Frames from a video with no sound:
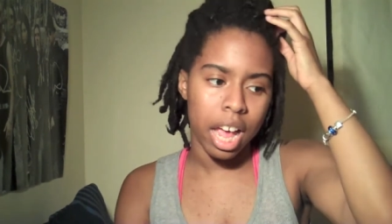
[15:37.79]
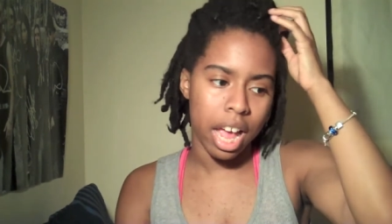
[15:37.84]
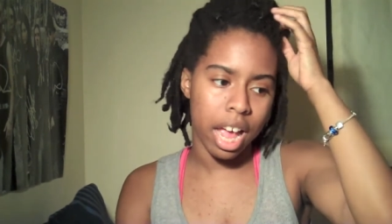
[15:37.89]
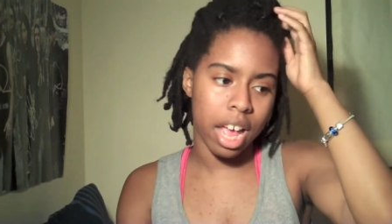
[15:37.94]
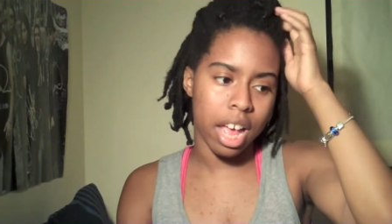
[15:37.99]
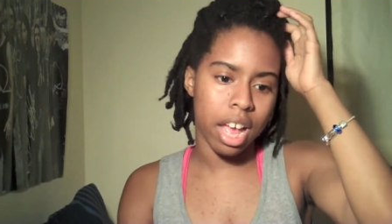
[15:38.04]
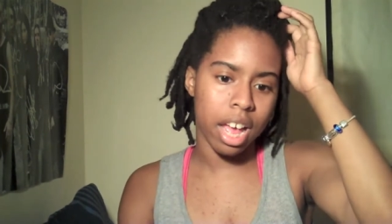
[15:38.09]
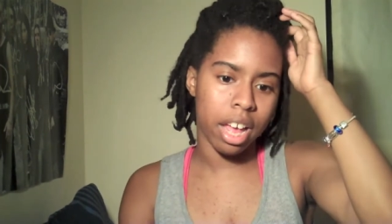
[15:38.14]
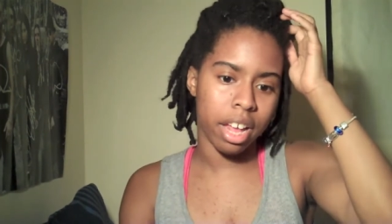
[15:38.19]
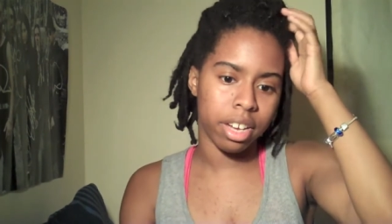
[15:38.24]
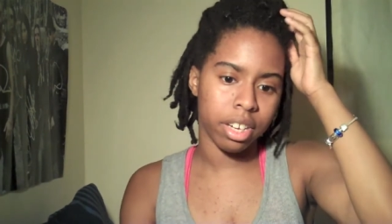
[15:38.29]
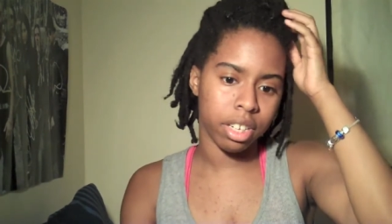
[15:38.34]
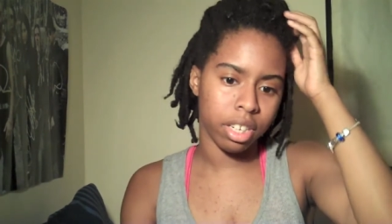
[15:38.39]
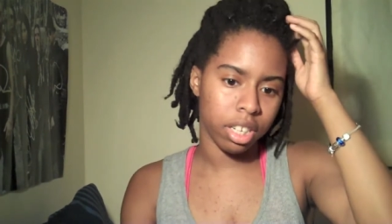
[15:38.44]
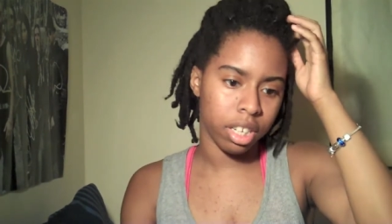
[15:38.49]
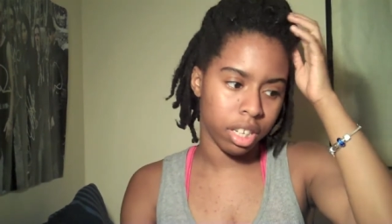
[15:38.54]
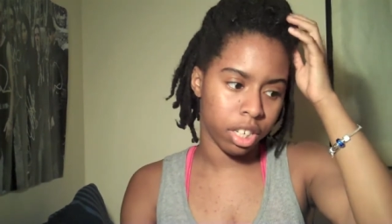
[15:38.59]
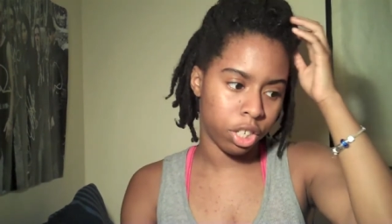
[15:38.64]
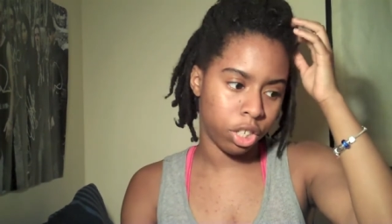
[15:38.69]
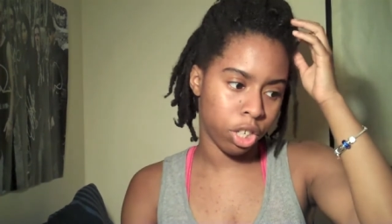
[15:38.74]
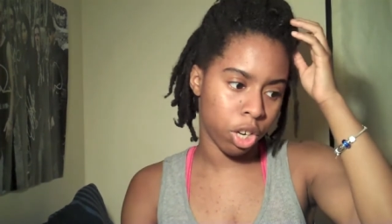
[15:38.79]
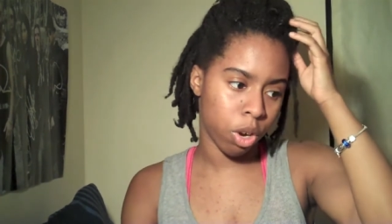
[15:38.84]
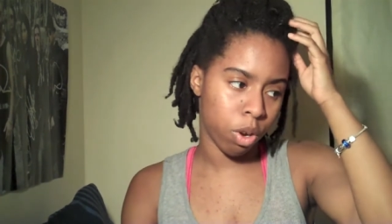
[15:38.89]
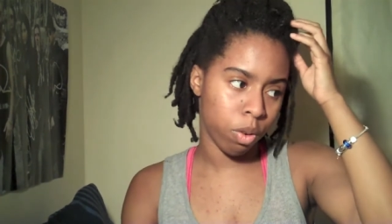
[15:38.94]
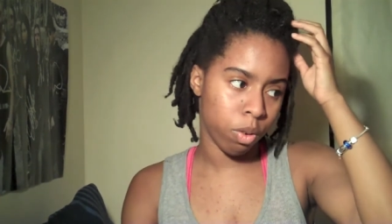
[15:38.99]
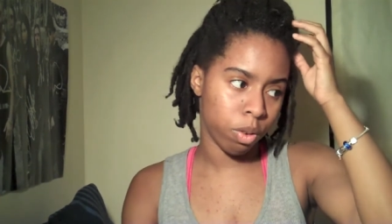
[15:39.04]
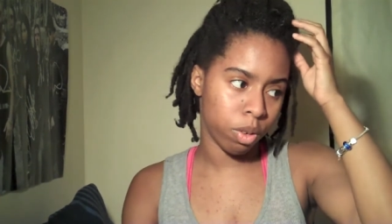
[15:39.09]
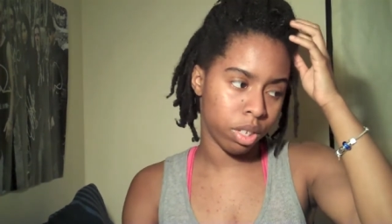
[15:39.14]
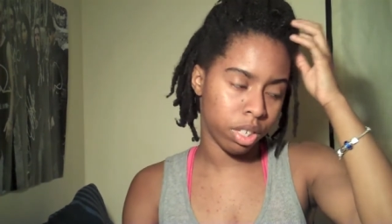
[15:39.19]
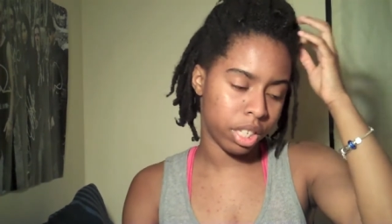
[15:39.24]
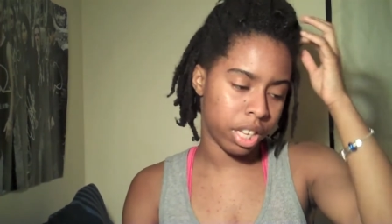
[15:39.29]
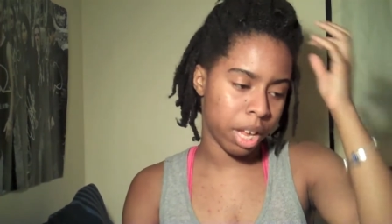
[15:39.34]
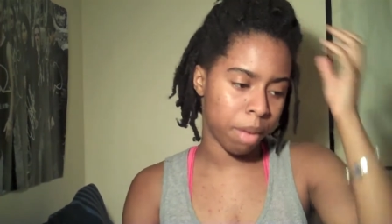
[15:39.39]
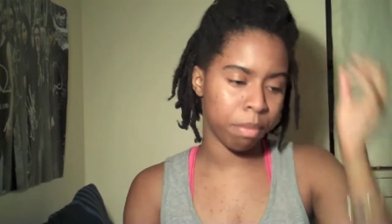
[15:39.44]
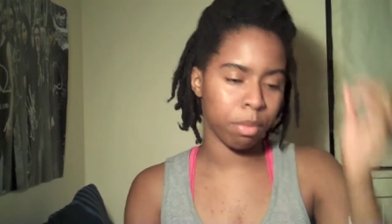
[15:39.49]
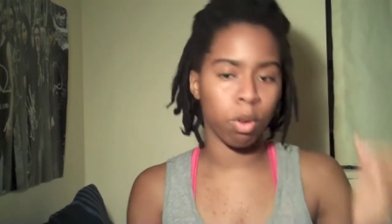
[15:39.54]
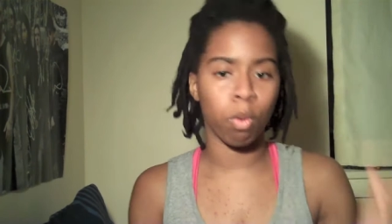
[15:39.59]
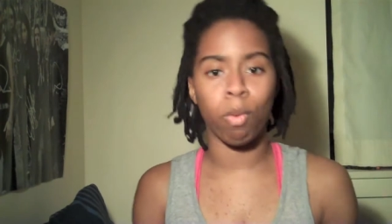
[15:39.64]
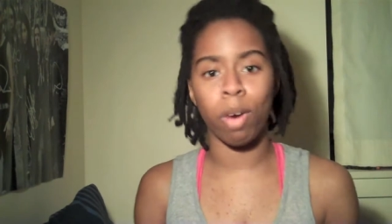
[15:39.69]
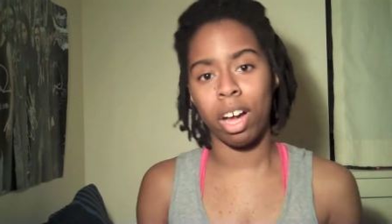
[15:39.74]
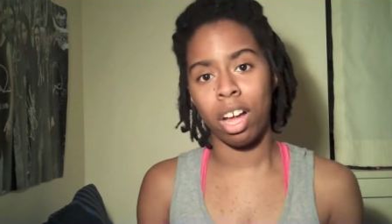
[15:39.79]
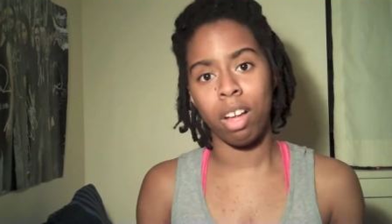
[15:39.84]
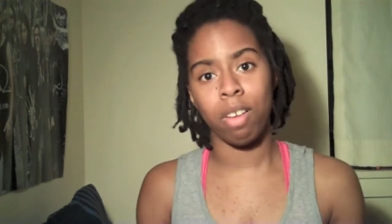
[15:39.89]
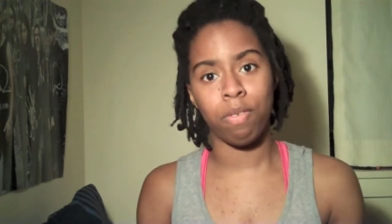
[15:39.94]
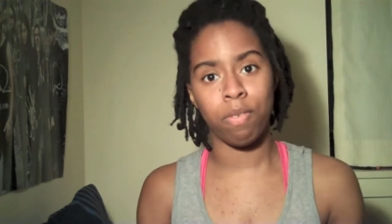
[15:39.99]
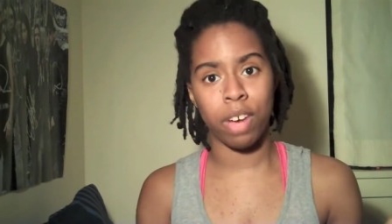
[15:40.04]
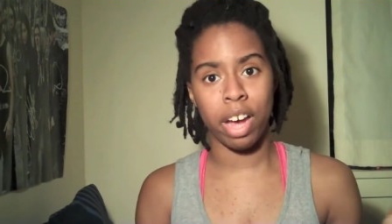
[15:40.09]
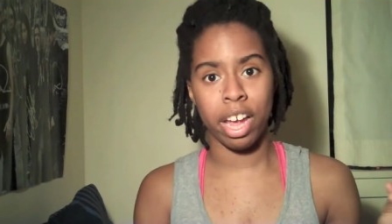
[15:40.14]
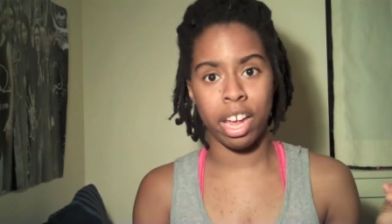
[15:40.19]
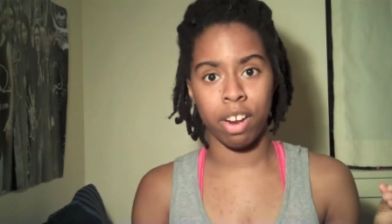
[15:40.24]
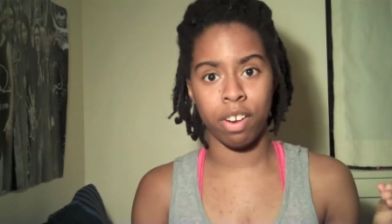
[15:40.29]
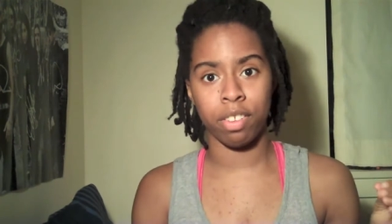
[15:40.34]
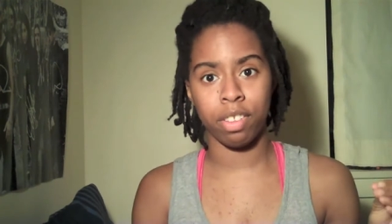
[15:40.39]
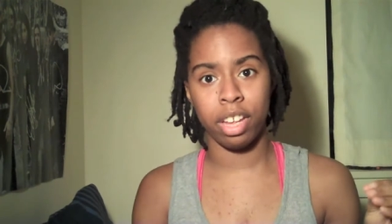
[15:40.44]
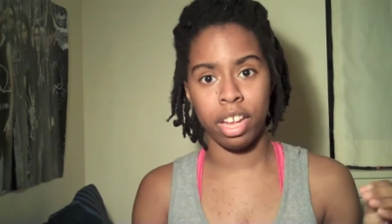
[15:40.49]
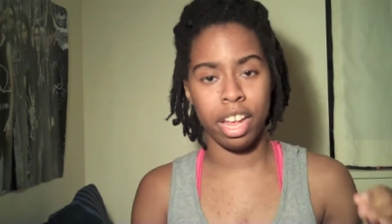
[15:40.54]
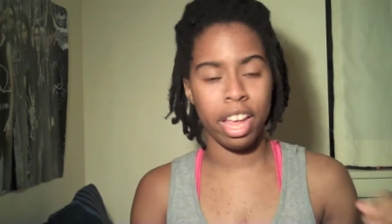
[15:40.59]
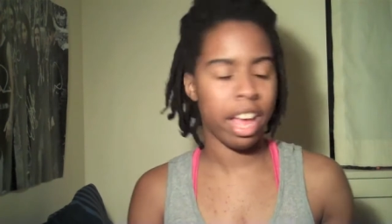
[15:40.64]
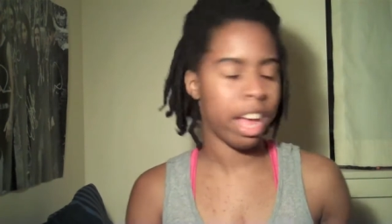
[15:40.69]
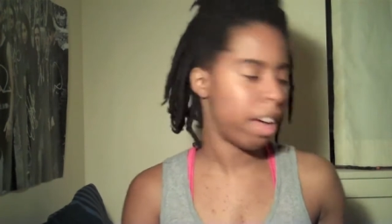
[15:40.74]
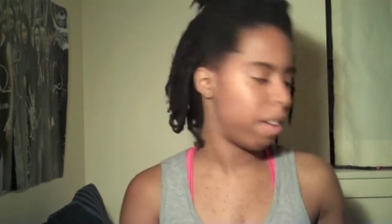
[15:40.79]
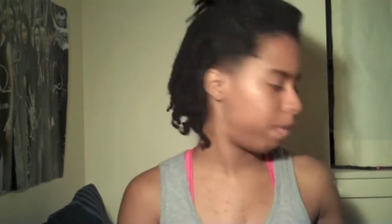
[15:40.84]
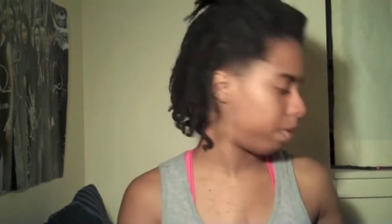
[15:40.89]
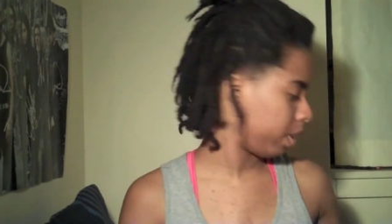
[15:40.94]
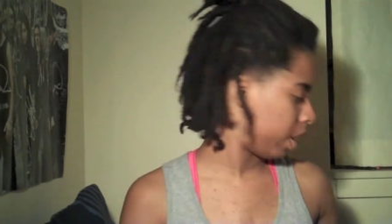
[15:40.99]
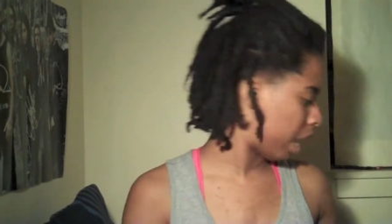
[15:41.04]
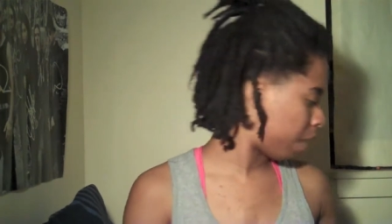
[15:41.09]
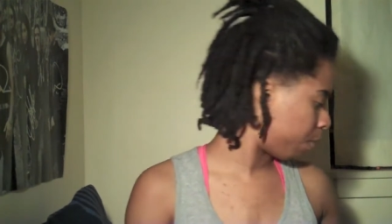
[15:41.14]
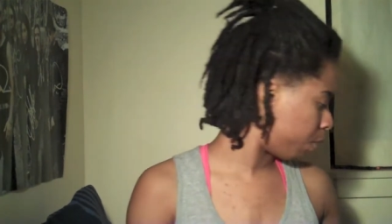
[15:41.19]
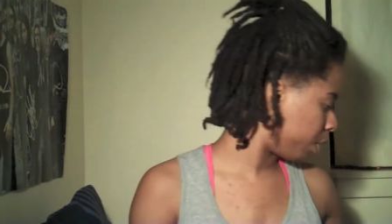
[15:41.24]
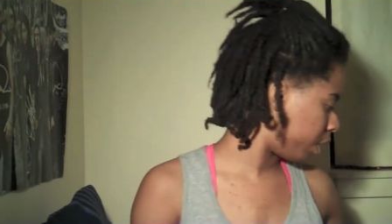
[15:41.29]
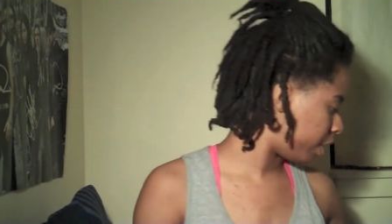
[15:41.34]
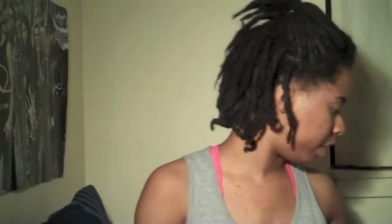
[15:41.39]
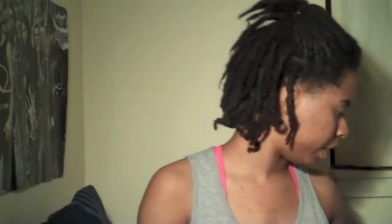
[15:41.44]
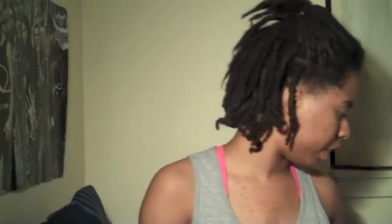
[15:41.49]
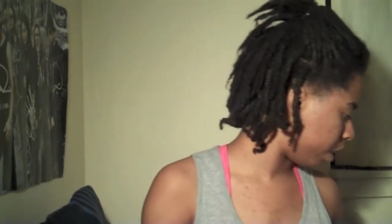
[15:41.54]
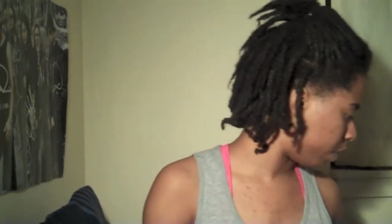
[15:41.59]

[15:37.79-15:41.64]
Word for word: and shows him the wildfire. And they have, I wrote it